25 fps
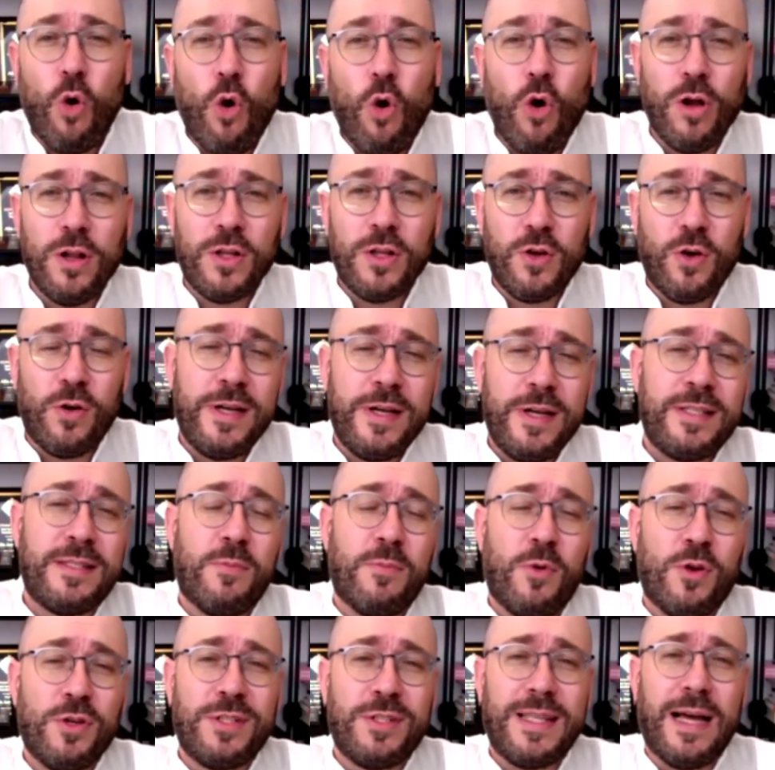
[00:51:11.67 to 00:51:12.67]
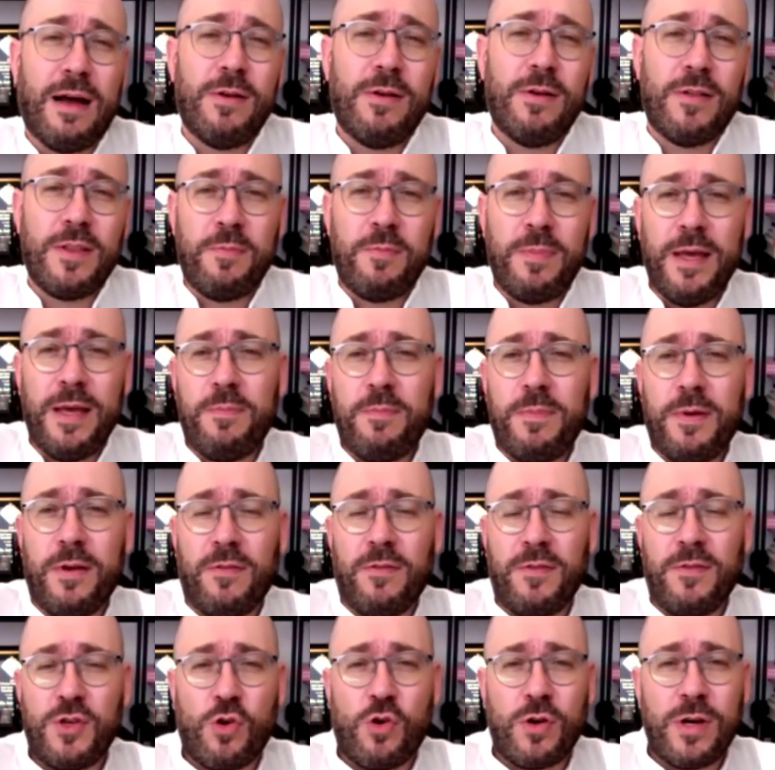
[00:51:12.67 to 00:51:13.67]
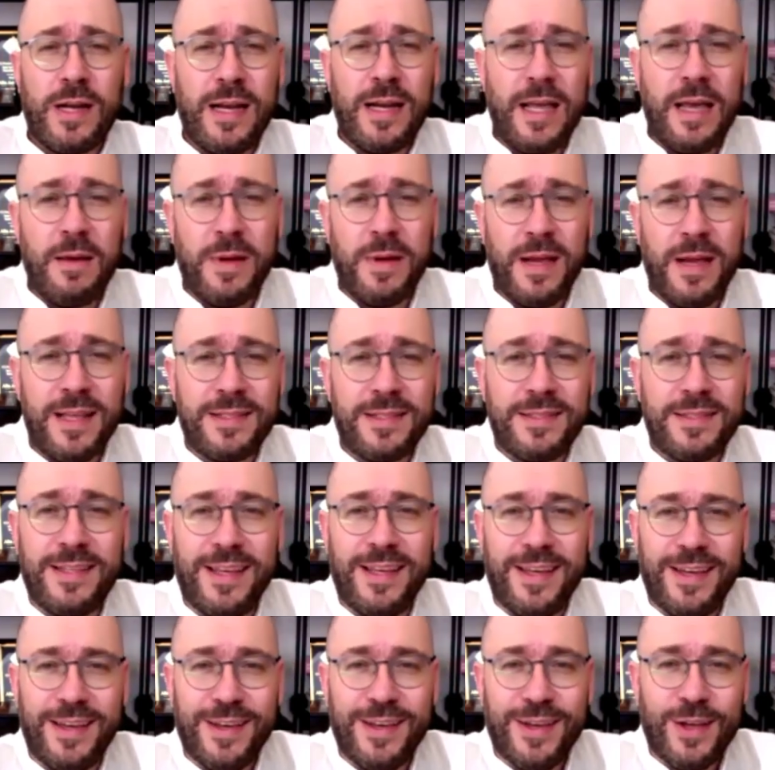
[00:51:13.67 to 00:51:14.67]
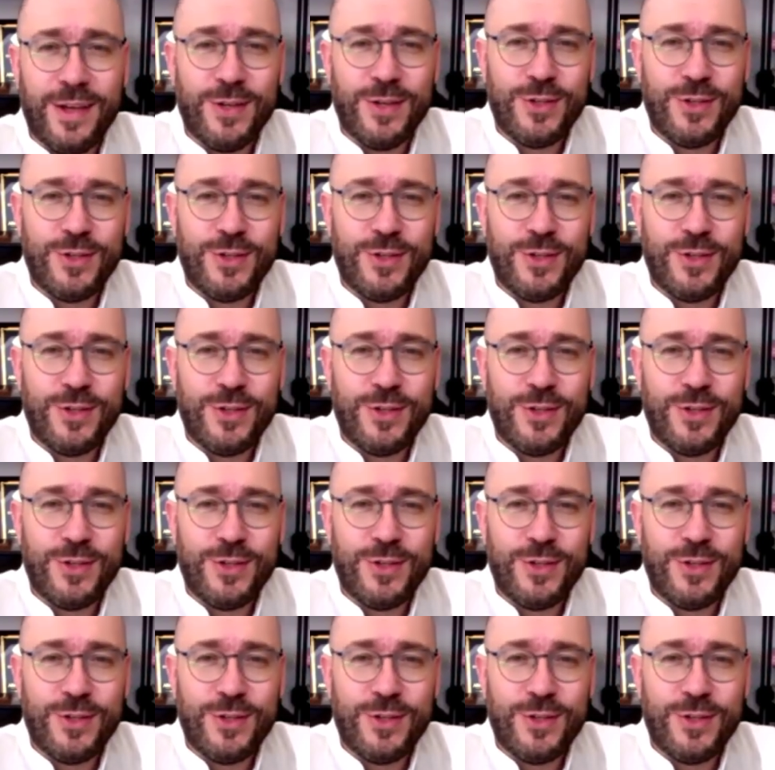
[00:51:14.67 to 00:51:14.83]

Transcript: although it's the most downloaded paper of the journal MLST.